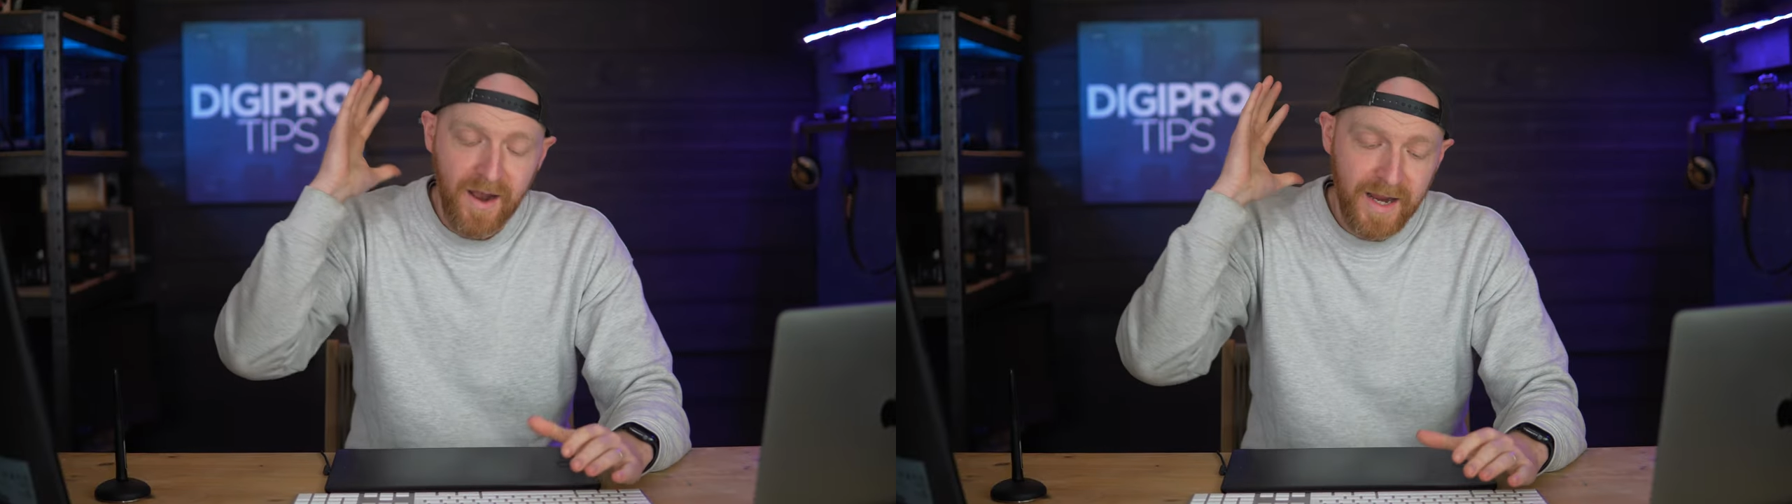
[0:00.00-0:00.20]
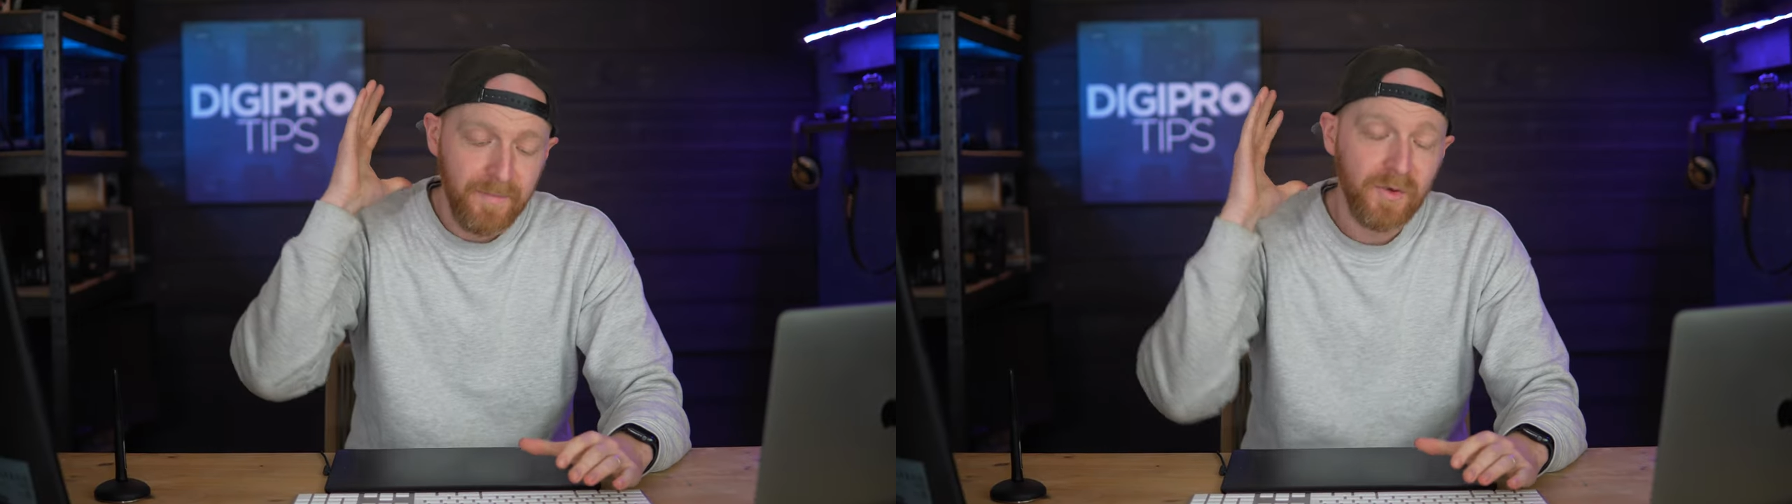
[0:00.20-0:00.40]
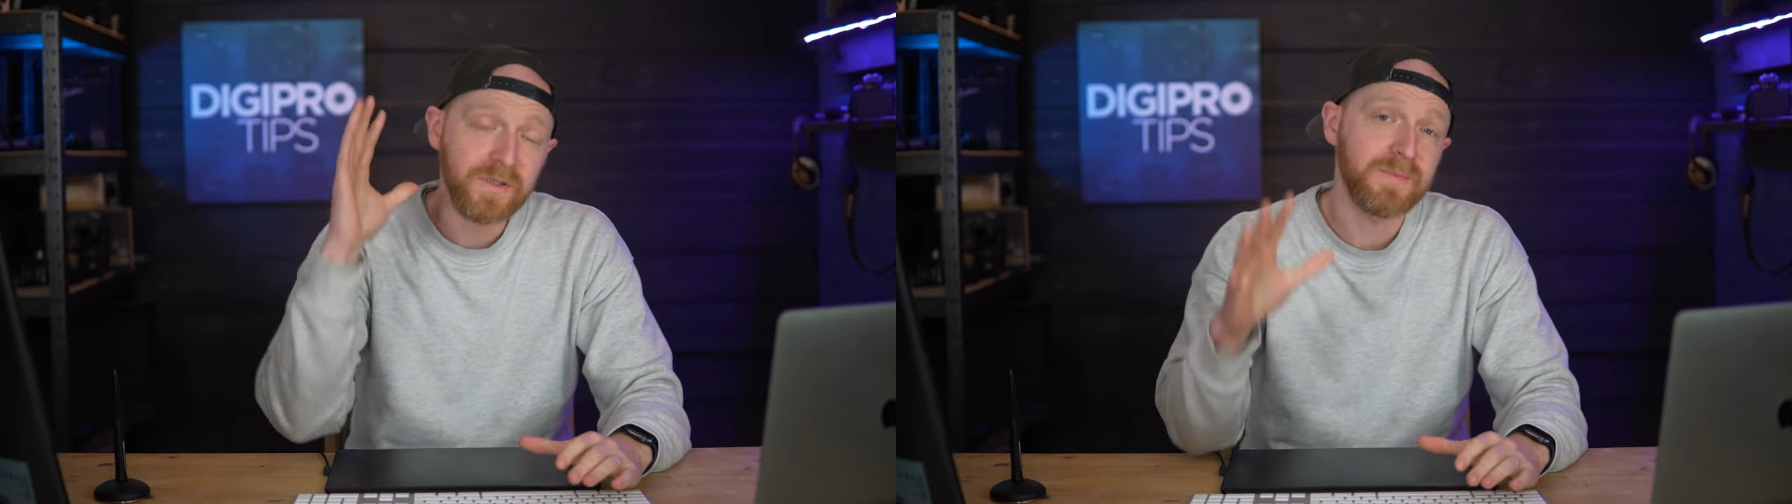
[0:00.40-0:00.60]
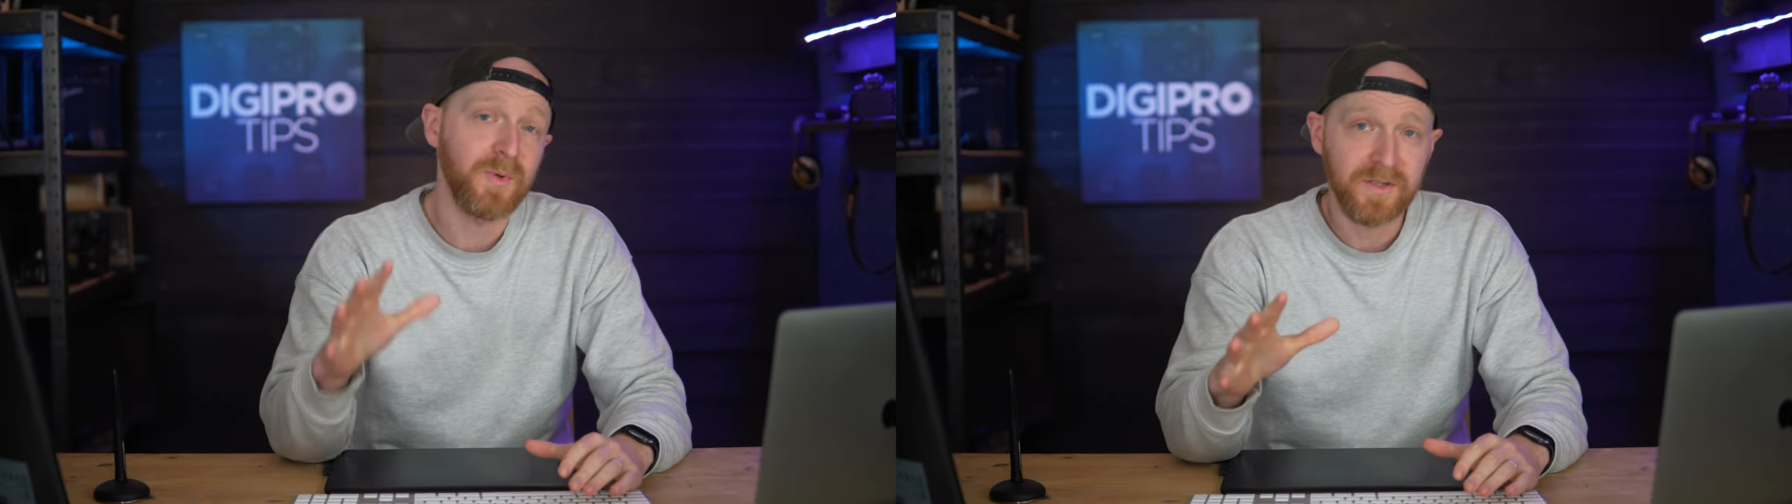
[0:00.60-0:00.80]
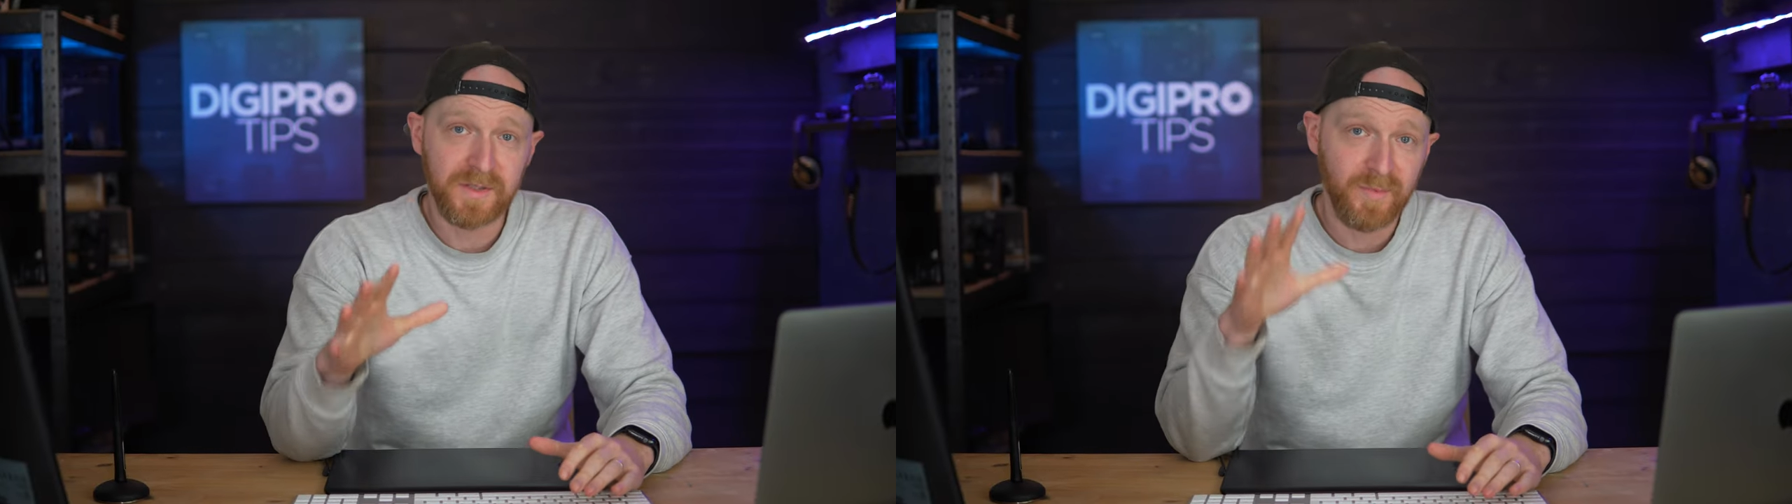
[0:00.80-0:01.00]
I am not
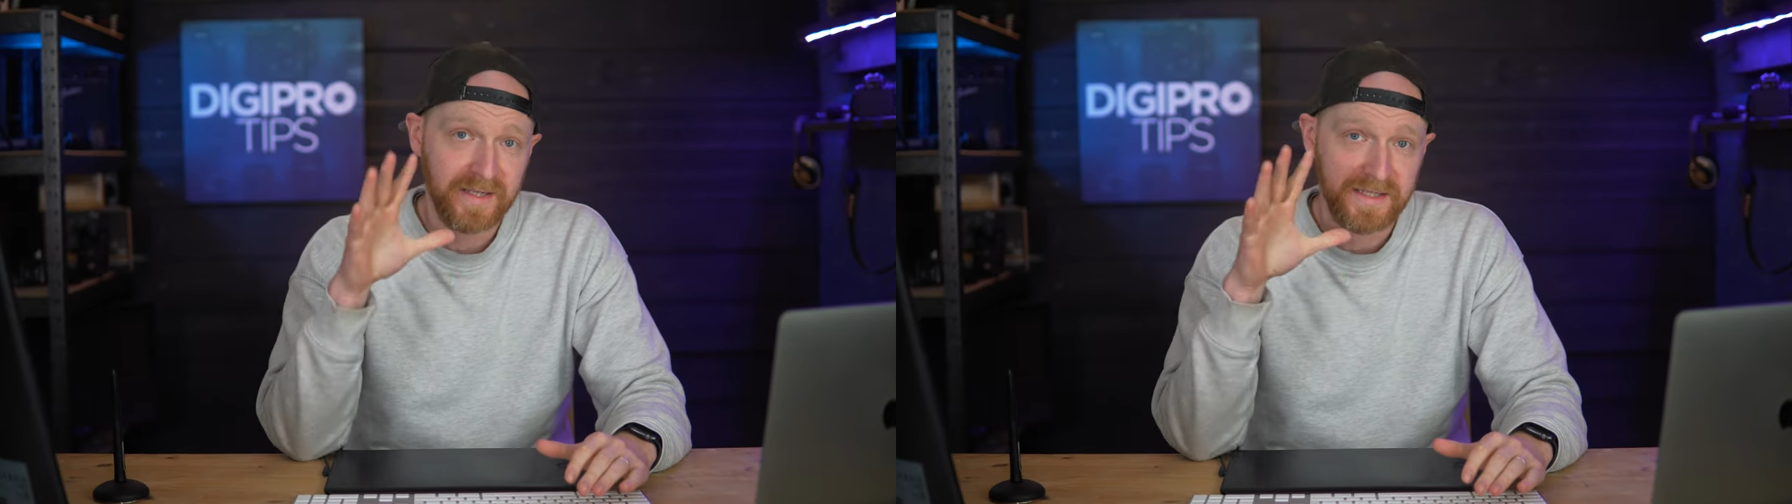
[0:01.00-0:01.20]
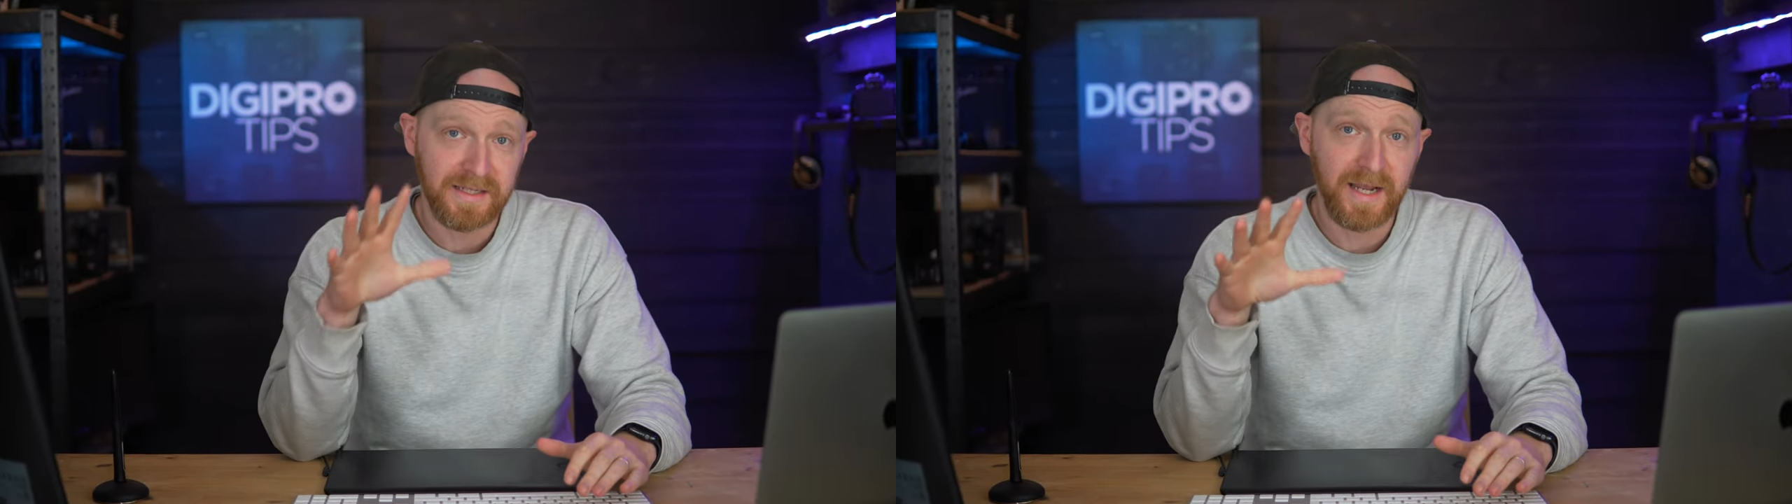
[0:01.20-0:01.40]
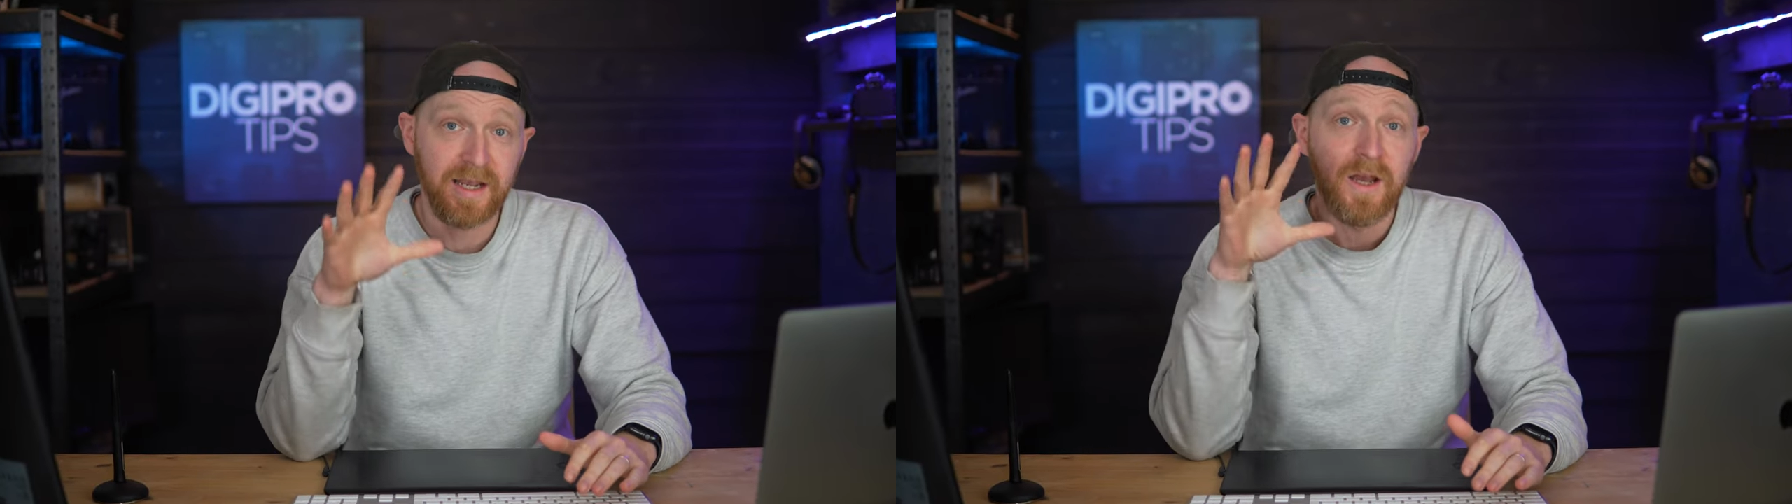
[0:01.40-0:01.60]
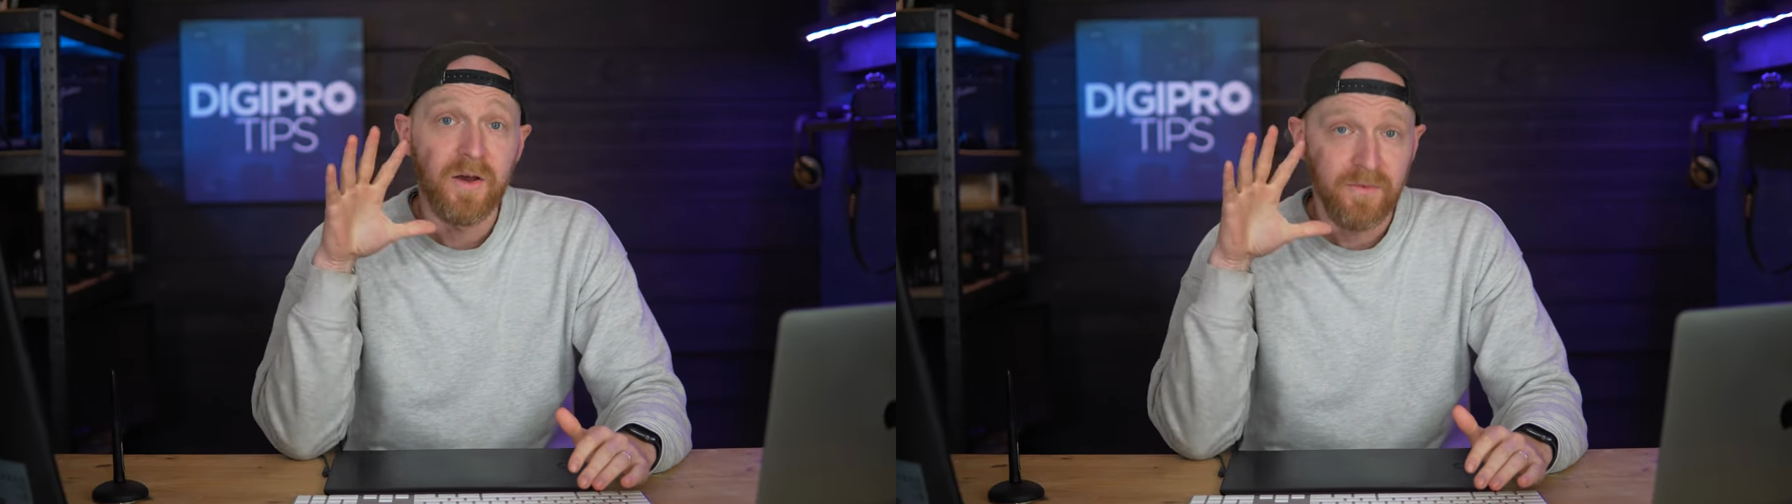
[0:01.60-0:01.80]
sponsored by Seagate